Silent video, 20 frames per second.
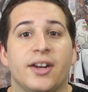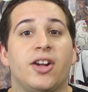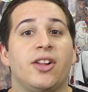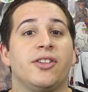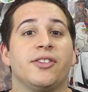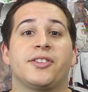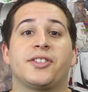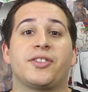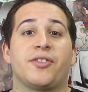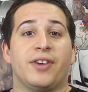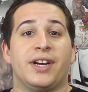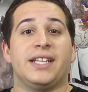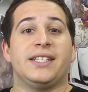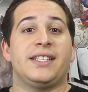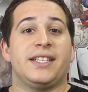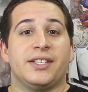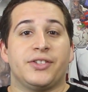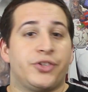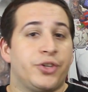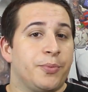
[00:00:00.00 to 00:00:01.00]
It all looks
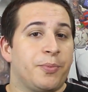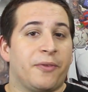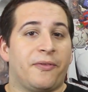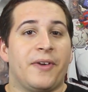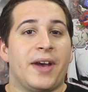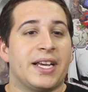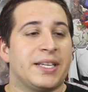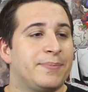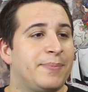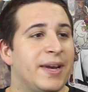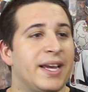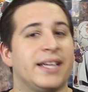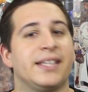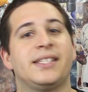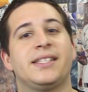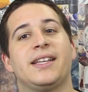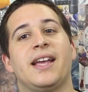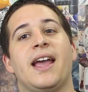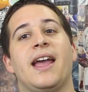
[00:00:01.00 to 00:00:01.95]
crazy and super fast-paced,